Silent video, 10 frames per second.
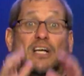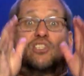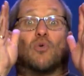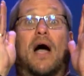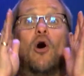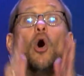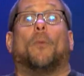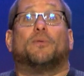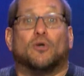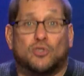So I
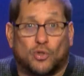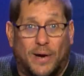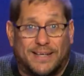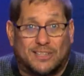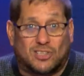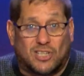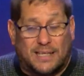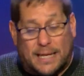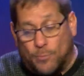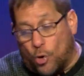hope you'll join us
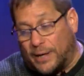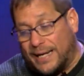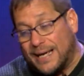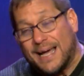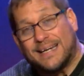Sunday morning,